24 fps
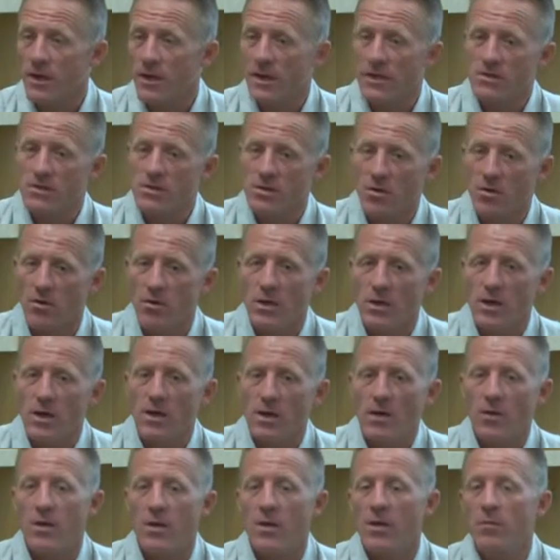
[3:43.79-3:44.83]
And so,
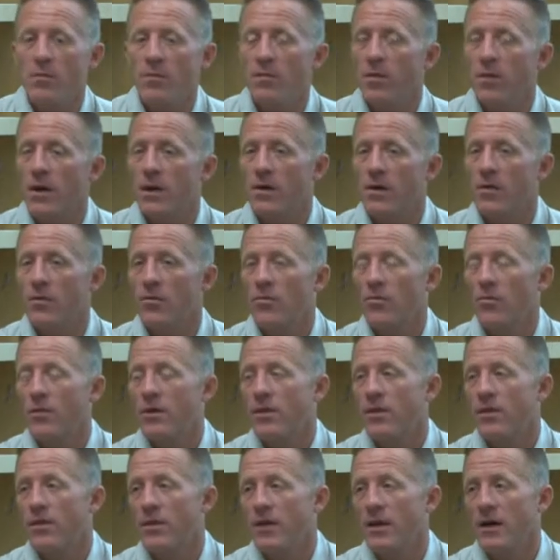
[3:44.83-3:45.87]
we can be better
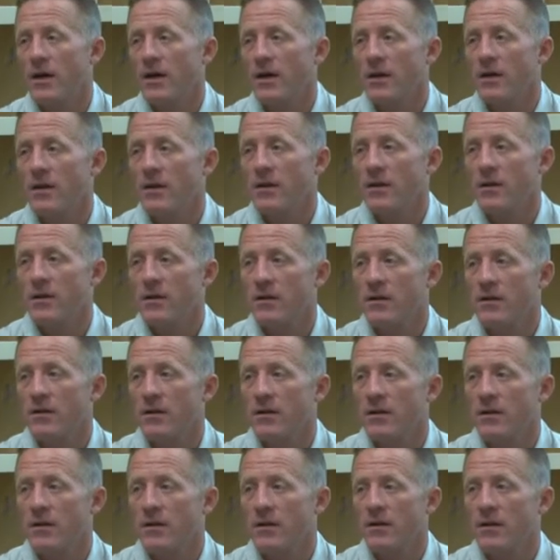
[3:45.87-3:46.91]
with uh,
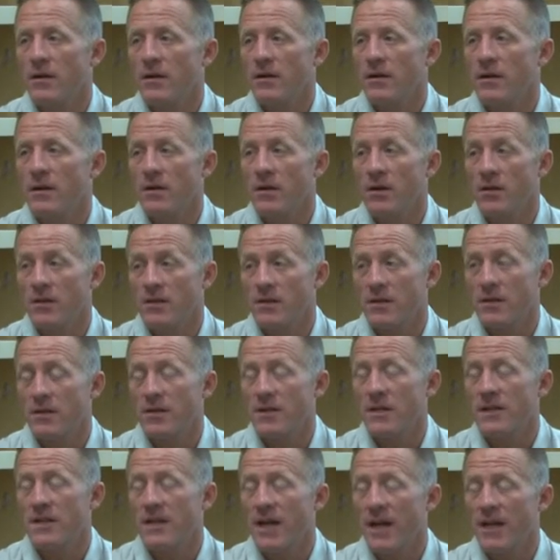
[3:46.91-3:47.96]
in the in
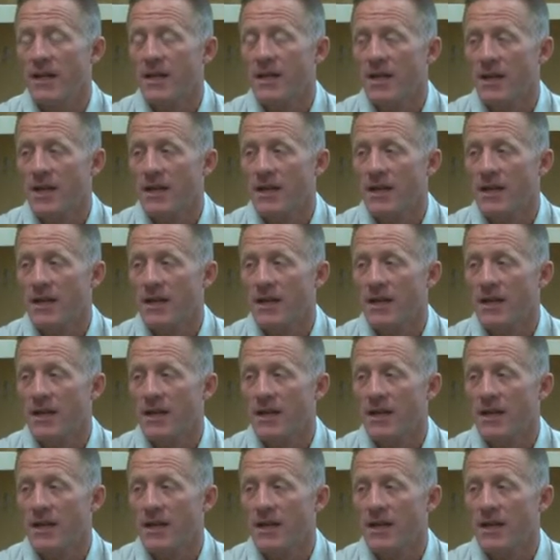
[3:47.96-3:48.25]
the attacking